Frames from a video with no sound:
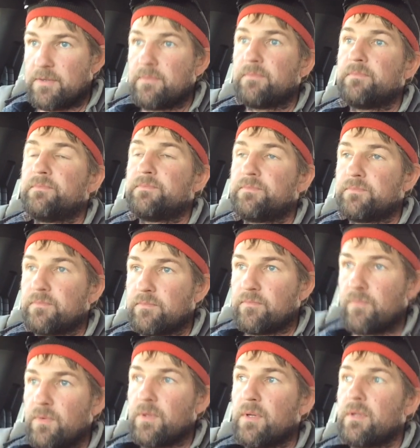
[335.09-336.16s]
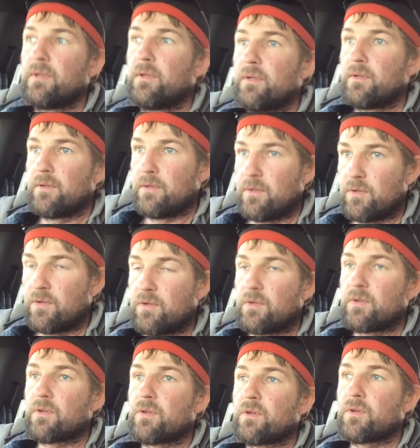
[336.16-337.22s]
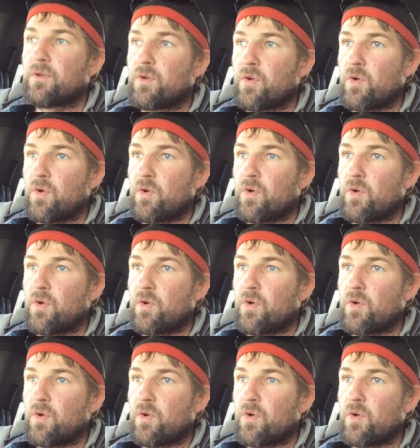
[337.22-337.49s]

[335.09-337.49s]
It's you gotta go through.